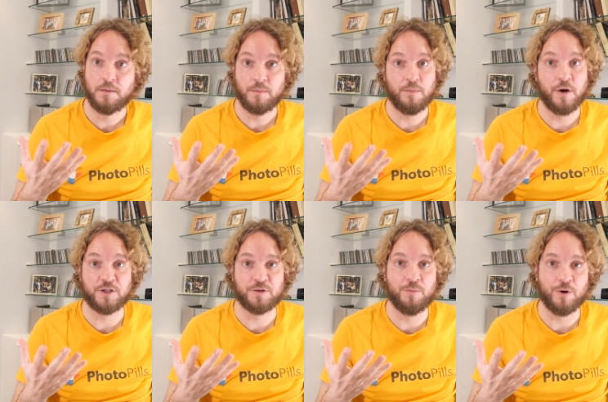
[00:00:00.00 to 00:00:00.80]

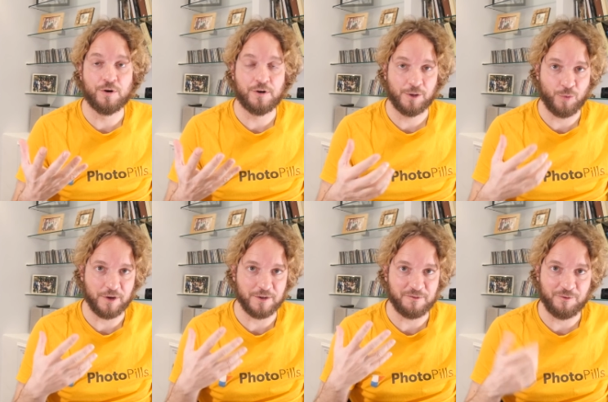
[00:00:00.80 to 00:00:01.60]
much more
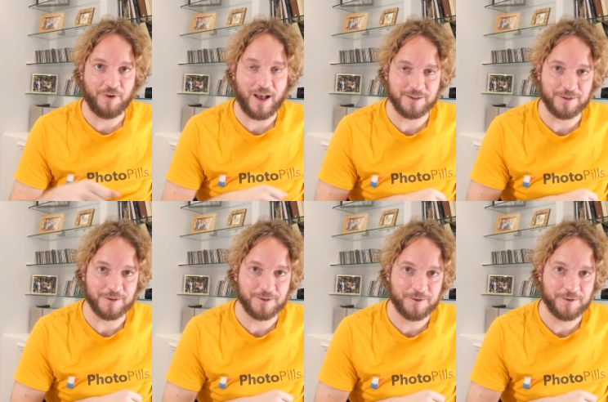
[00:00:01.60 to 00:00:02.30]
quicker and faster.